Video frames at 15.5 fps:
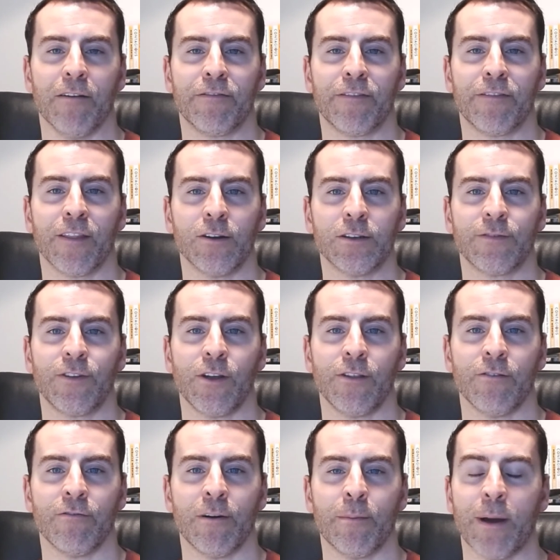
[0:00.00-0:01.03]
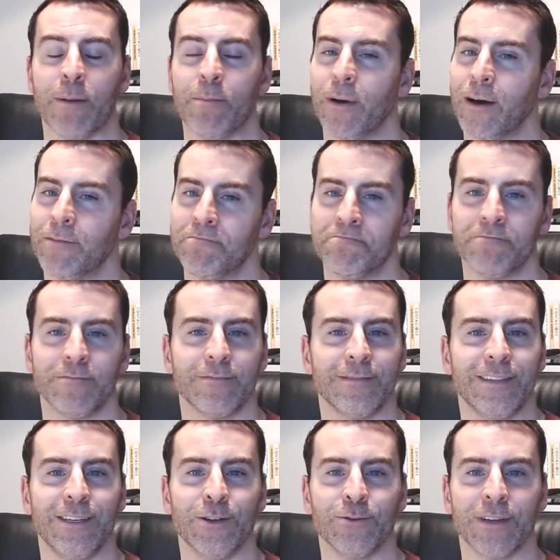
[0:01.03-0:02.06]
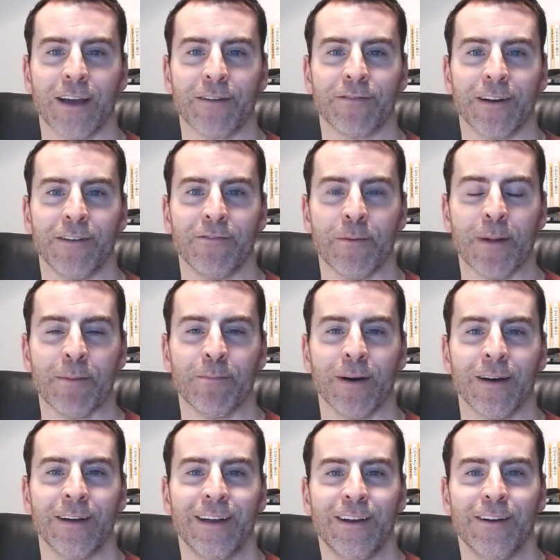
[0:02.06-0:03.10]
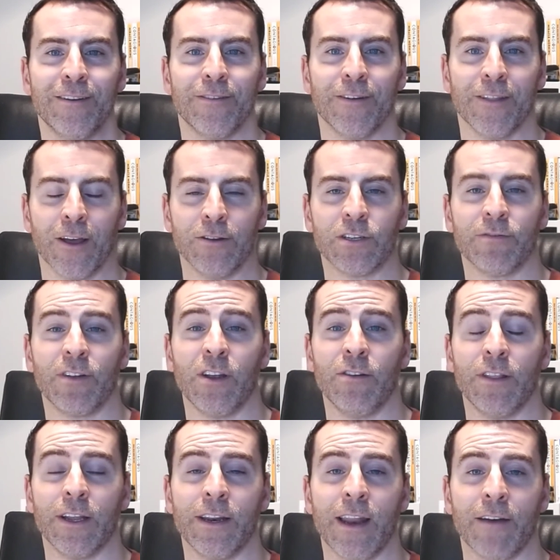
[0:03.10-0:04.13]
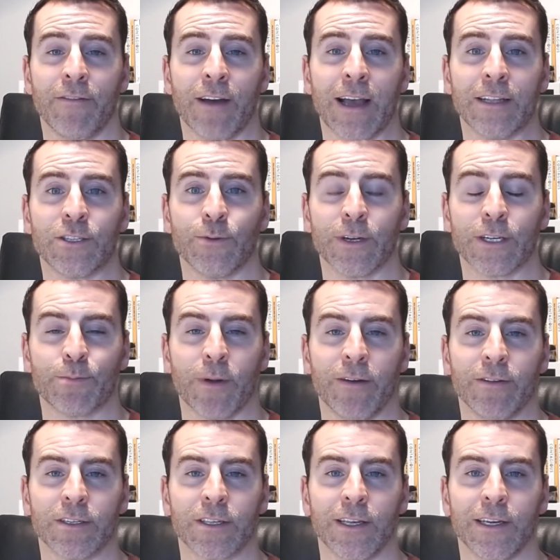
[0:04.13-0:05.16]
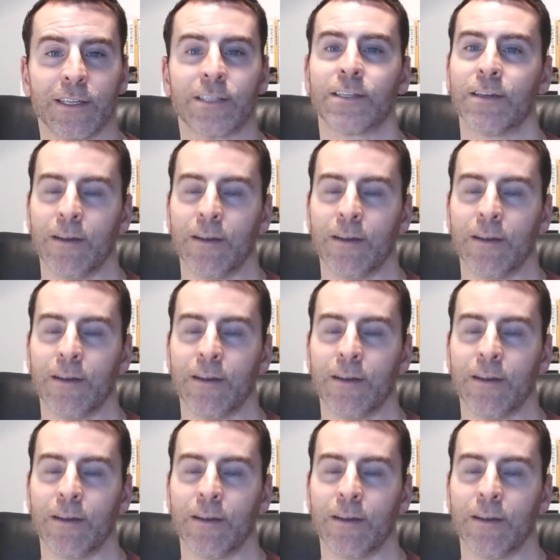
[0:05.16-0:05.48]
For those of you that remember, you'll definitely remember. For those of you that never had to experience this,